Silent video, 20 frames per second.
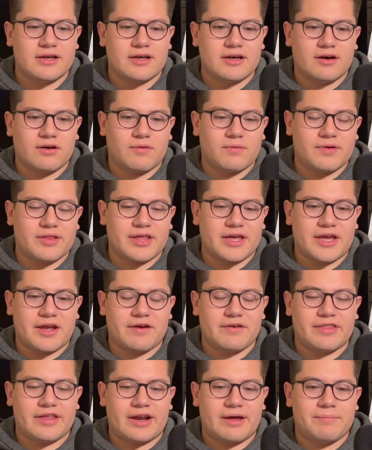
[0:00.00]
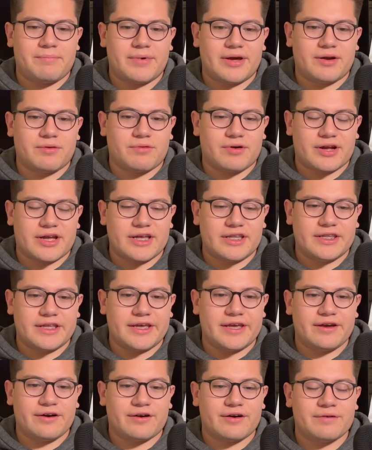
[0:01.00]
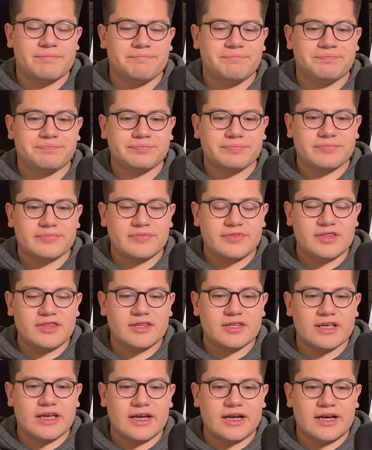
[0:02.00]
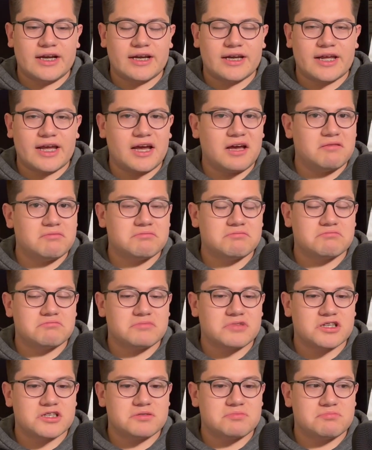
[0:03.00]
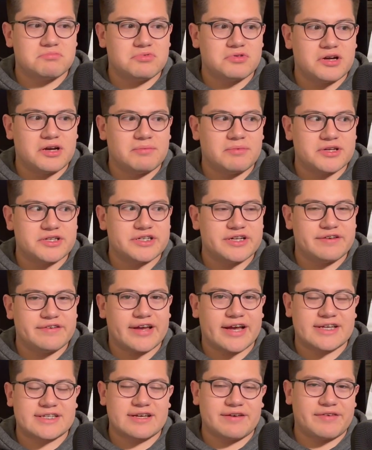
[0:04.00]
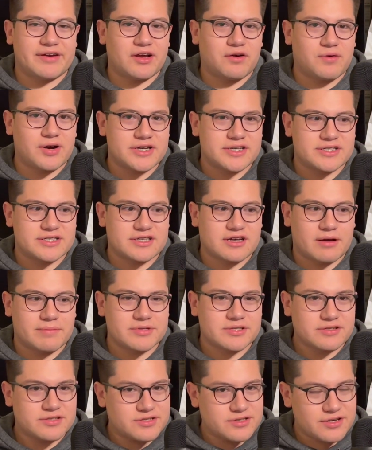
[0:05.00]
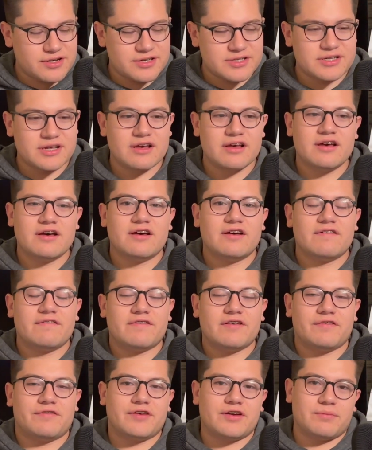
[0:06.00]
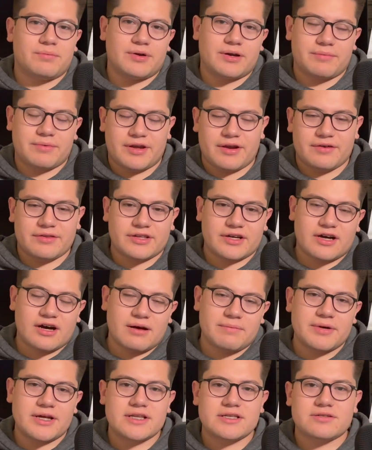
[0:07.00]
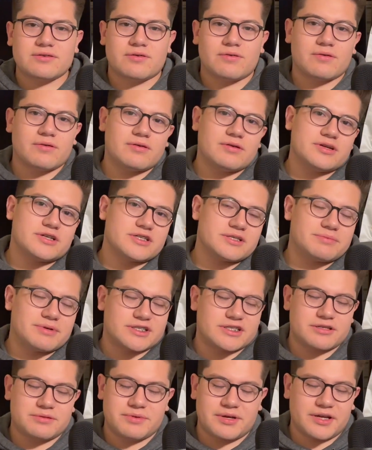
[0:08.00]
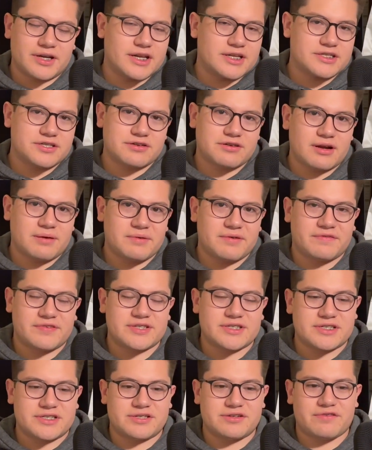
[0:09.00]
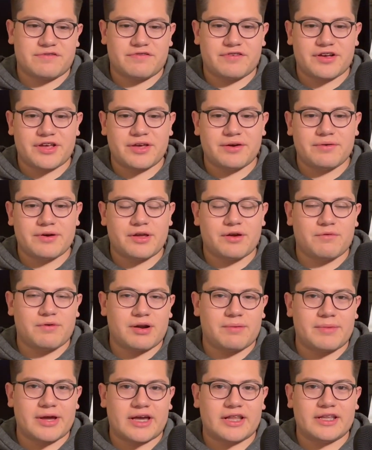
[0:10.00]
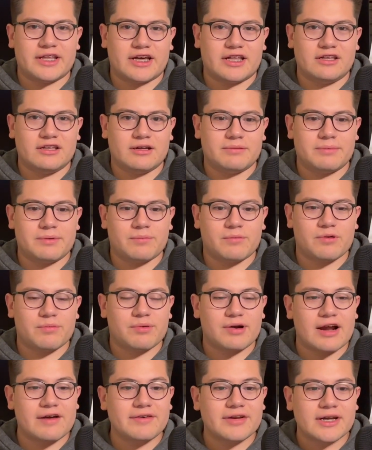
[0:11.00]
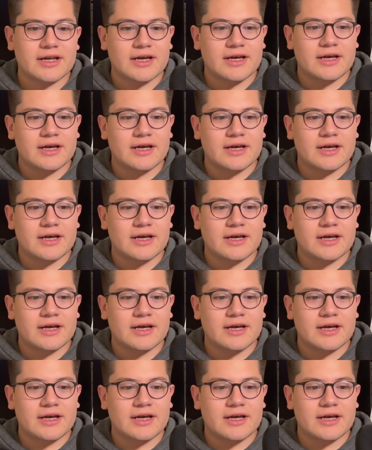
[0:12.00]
over the year that I've been working in the ER. And yeah, that's pretty much it. If you guys have any questions, comments, concerns, feel free to put them here in the comments, or just message me on Instagram if it's easier for you and you want to make it like a little bit more private.